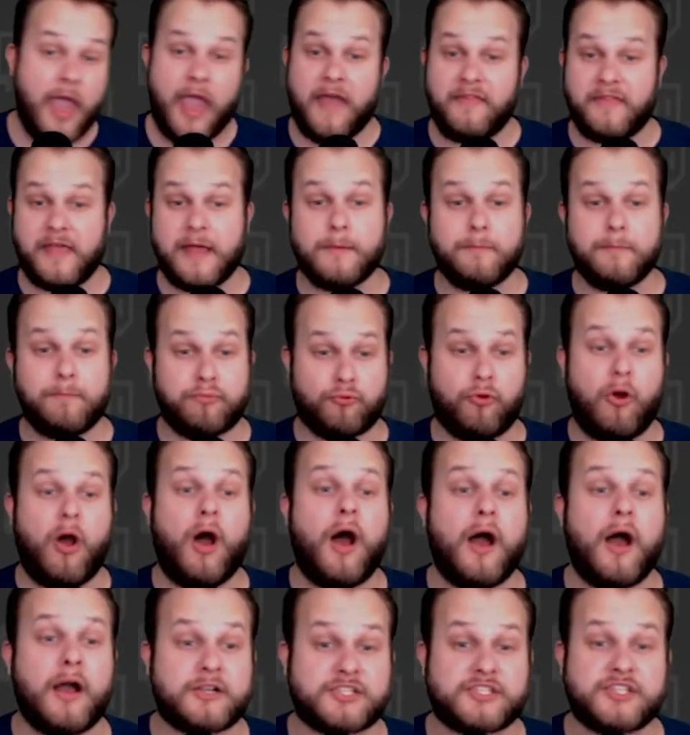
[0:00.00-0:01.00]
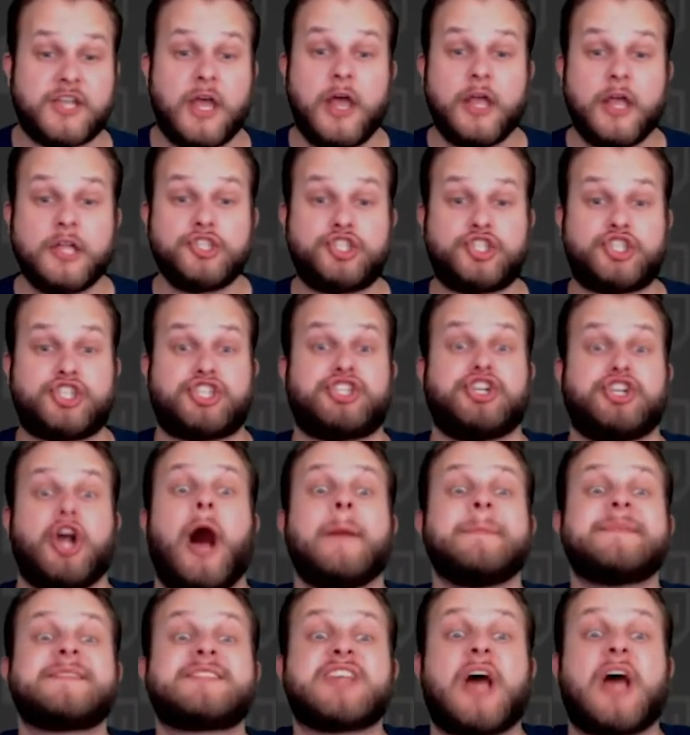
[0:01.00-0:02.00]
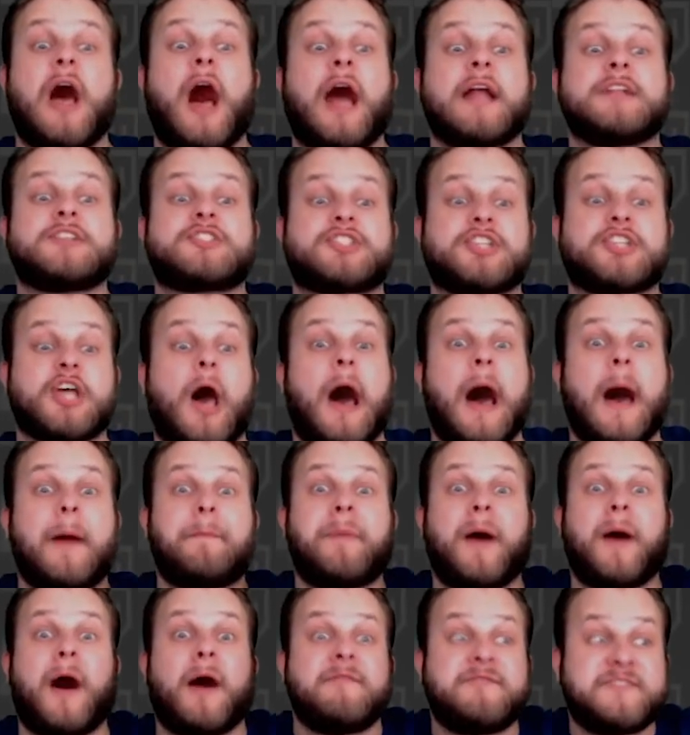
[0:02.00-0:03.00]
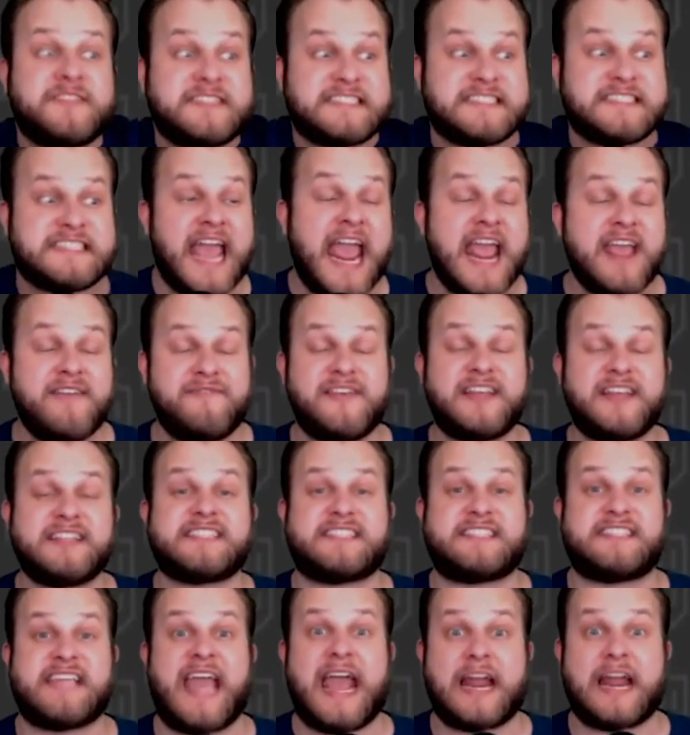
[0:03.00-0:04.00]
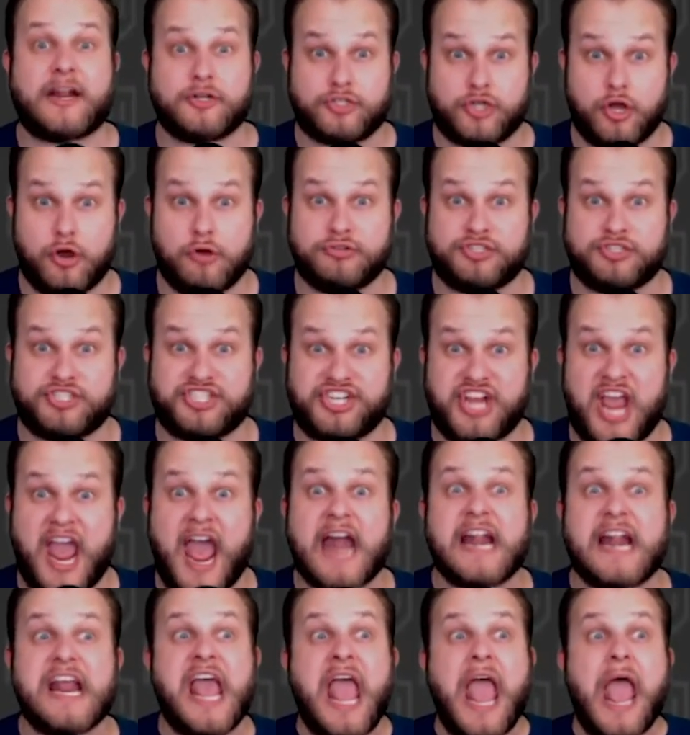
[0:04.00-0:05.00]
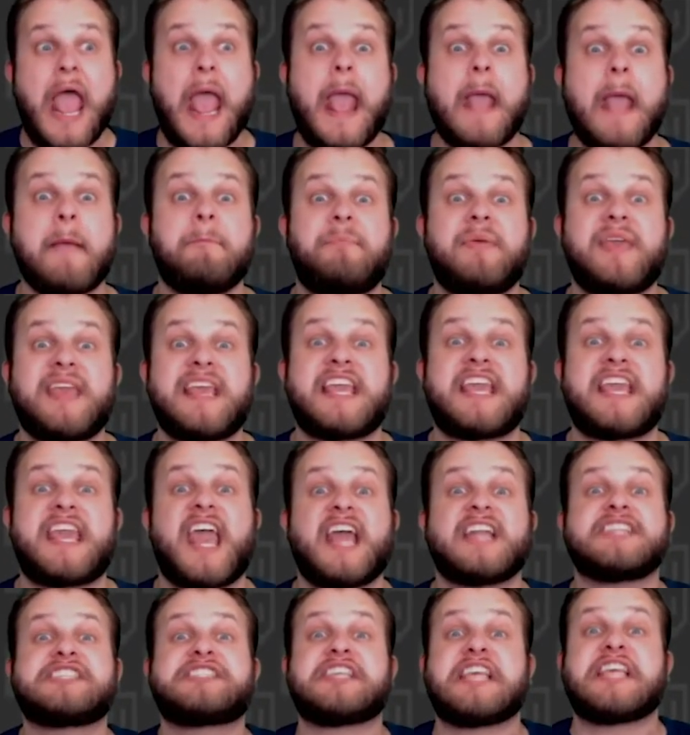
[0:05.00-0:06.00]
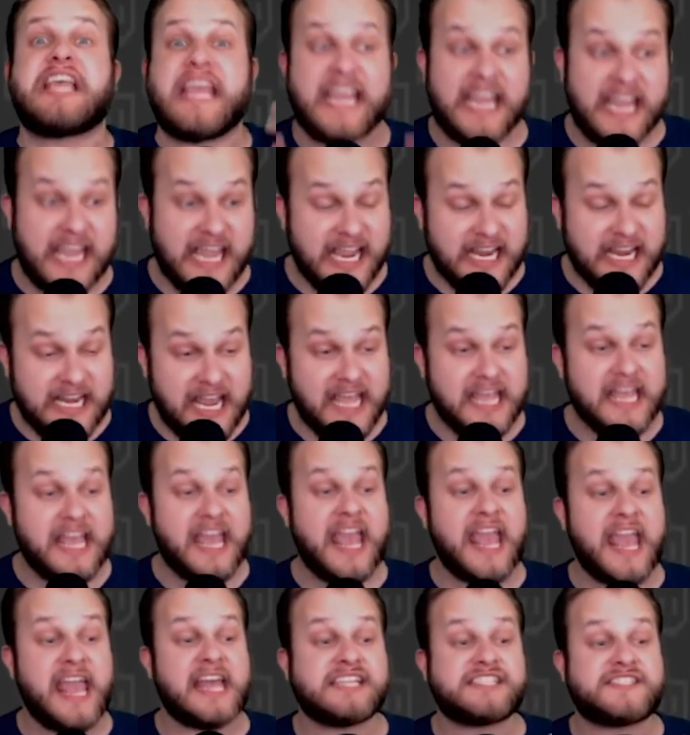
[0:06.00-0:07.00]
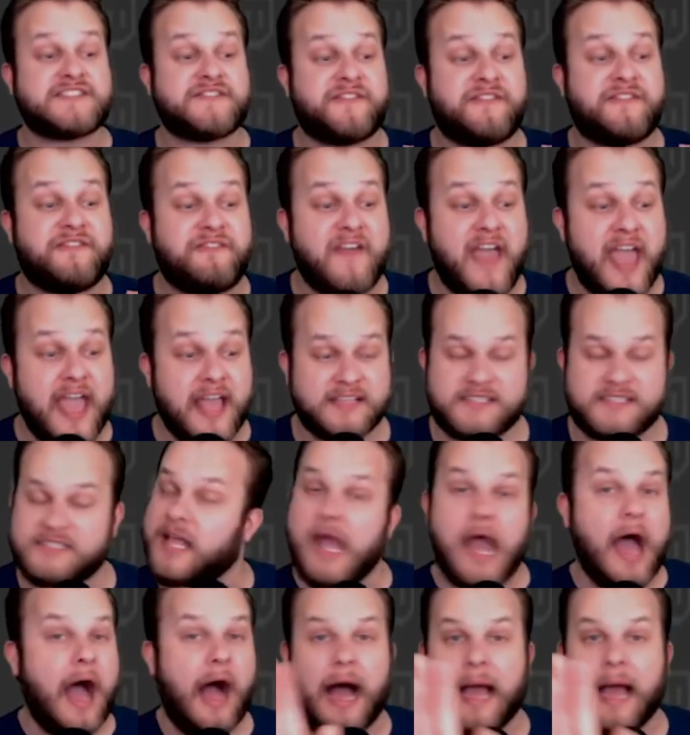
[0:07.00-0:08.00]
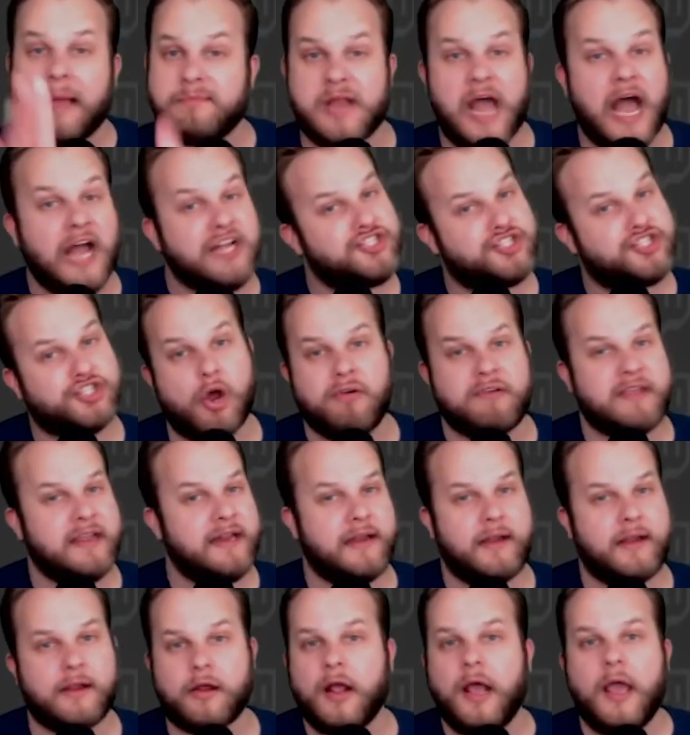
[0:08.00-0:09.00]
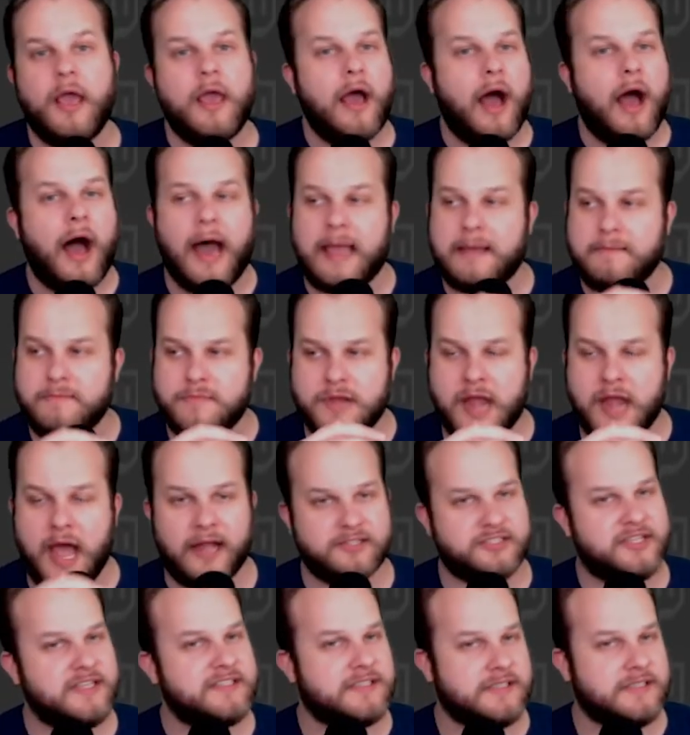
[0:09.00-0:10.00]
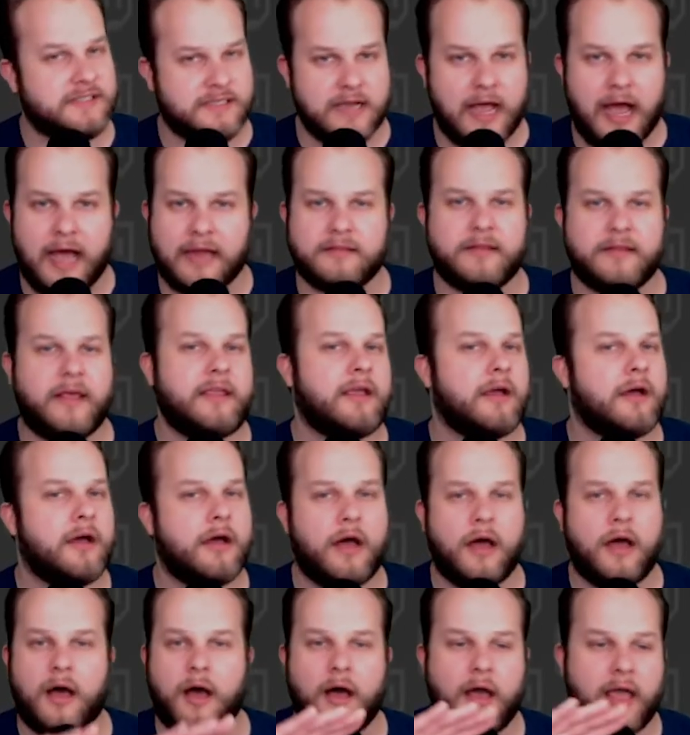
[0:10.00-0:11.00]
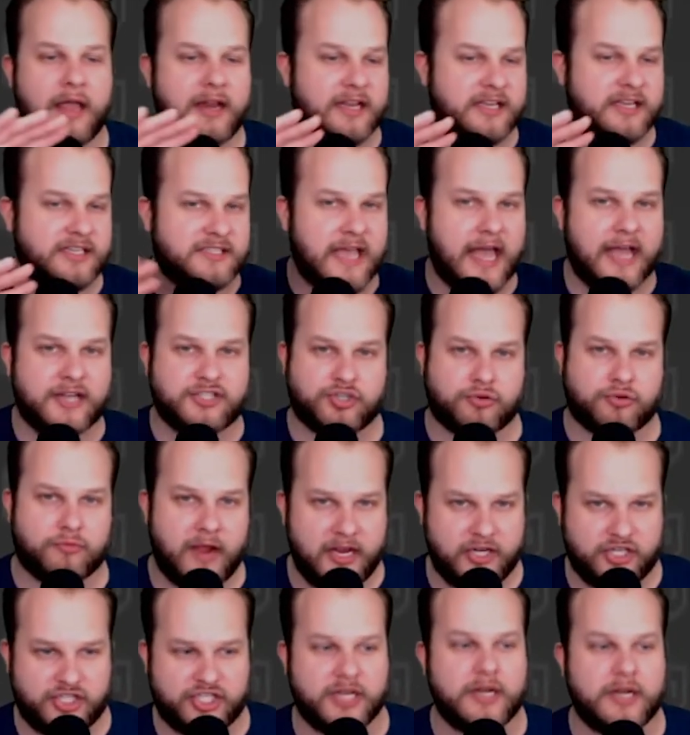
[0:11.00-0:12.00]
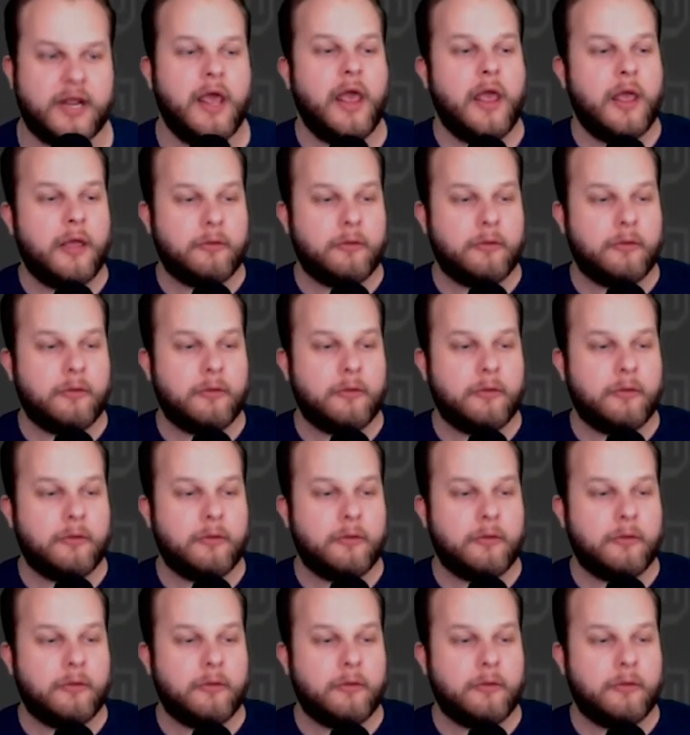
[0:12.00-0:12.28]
And then Bronx jumps on top of David Xanatos, chat, and begins eating his face. I'm not joking here. I am not. This is not like an exaggeration.